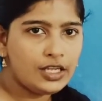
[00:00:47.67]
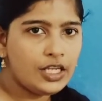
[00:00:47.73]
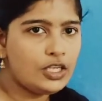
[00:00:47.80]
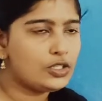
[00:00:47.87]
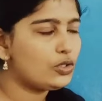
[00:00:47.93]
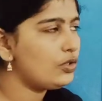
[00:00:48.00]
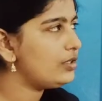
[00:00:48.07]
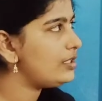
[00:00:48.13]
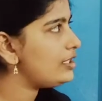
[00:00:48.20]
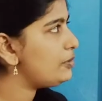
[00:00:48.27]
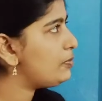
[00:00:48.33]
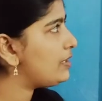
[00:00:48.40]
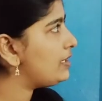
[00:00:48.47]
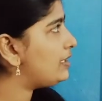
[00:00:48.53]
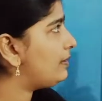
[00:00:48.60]
So, this
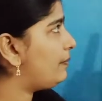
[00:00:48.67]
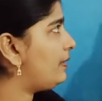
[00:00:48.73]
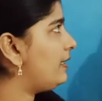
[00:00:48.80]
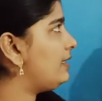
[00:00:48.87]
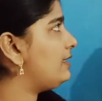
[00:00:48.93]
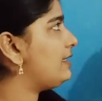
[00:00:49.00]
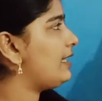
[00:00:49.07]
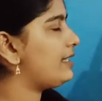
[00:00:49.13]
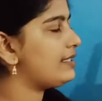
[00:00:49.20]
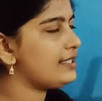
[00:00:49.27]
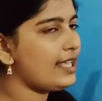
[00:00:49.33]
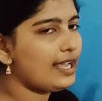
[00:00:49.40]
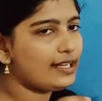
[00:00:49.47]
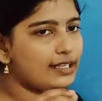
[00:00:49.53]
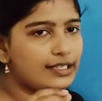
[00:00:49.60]
principle is
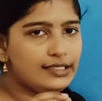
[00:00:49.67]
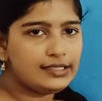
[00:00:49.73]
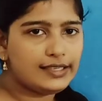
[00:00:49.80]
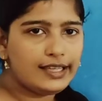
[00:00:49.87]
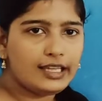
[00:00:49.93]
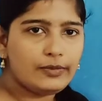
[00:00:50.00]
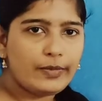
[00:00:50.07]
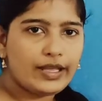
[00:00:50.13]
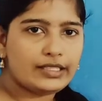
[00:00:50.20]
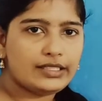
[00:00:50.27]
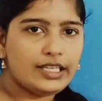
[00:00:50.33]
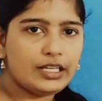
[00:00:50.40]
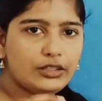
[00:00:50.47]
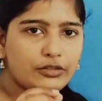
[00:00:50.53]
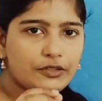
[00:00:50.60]
exactly same as that
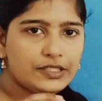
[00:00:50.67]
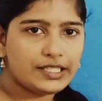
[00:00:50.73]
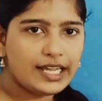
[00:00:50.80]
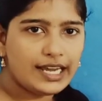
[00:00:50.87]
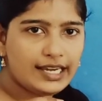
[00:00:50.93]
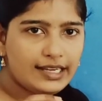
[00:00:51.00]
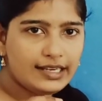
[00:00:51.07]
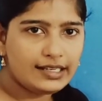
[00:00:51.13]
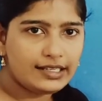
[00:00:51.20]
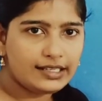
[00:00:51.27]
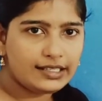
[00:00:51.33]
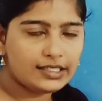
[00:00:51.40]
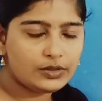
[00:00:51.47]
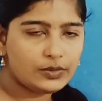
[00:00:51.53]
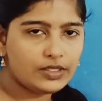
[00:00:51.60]
of Snyder
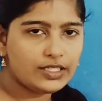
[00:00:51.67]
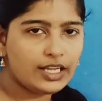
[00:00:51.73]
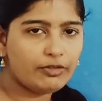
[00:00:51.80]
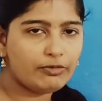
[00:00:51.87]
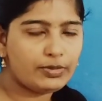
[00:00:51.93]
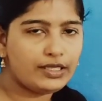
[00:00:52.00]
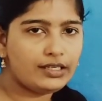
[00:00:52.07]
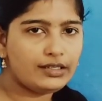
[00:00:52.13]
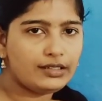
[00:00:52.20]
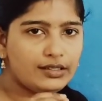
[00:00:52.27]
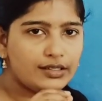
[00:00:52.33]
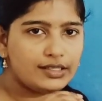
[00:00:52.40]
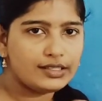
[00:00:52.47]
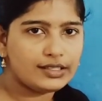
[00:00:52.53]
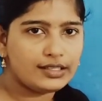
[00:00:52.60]
test which have been
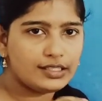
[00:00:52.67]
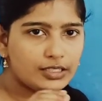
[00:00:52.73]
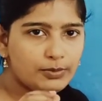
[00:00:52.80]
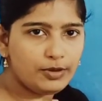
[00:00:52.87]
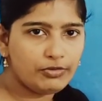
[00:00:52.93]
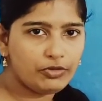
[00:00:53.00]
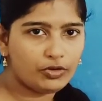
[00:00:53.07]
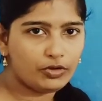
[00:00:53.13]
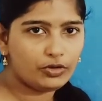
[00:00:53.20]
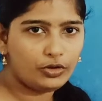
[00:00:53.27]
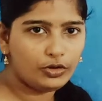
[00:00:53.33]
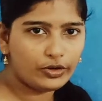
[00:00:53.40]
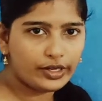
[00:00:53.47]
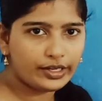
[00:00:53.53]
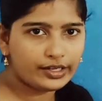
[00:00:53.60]
discussed before.
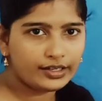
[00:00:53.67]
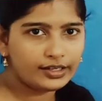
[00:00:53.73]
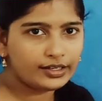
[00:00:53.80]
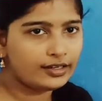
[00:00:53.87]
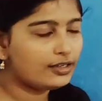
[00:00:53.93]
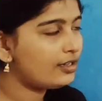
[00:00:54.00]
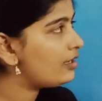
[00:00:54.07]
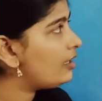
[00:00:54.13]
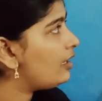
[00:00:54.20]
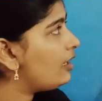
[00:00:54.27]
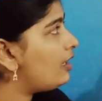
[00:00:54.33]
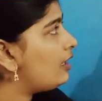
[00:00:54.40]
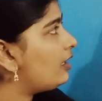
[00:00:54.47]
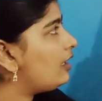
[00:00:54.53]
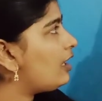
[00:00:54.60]
Okay.
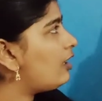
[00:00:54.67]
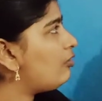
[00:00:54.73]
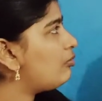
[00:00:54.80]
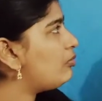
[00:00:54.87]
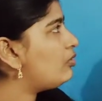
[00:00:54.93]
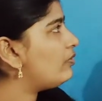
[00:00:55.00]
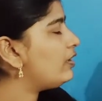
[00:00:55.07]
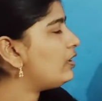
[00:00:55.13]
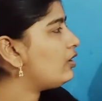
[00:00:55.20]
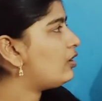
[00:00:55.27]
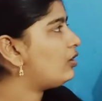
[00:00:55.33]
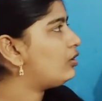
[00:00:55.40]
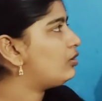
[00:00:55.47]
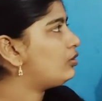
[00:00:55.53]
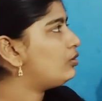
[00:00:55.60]
Now, moving on
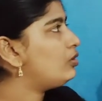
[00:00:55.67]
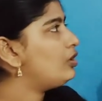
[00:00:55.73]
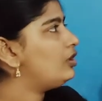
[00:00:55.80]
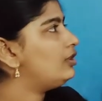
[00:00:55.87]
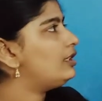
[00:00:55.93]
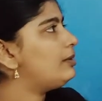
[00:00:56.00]
to the